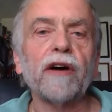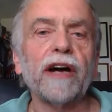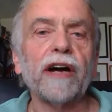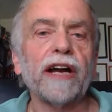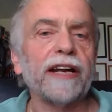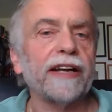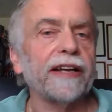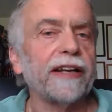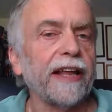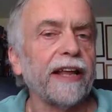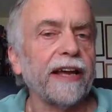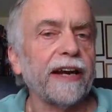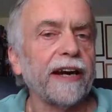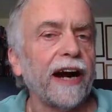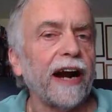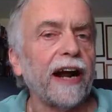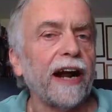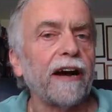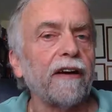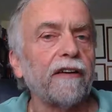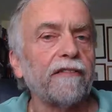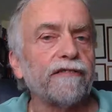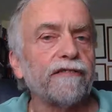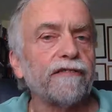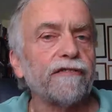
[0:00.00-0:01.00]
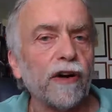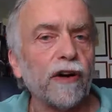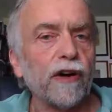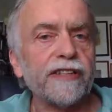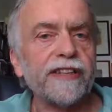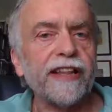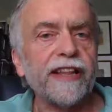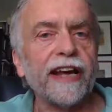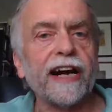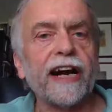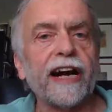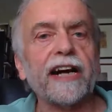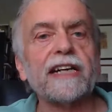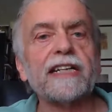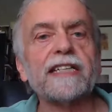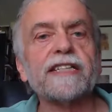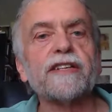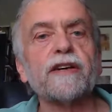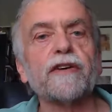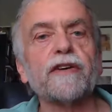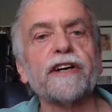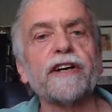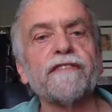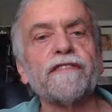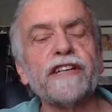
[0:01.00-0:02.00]
And there are
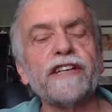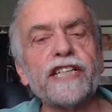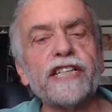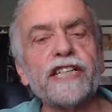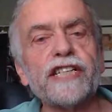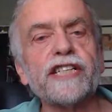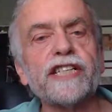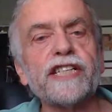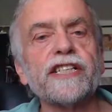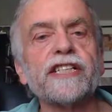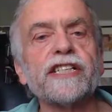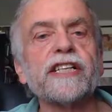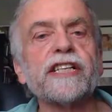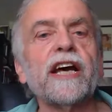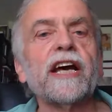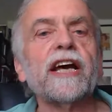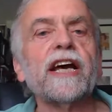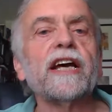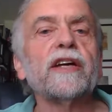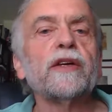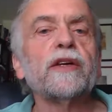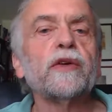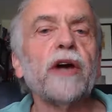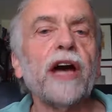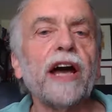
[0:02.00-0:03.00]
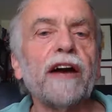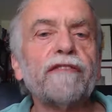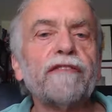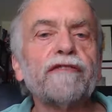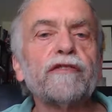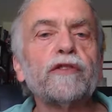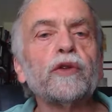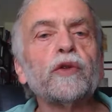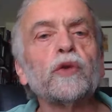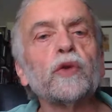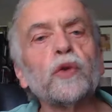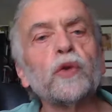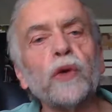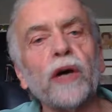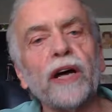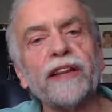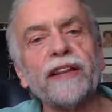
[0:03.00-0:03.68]
also revisions you have to do.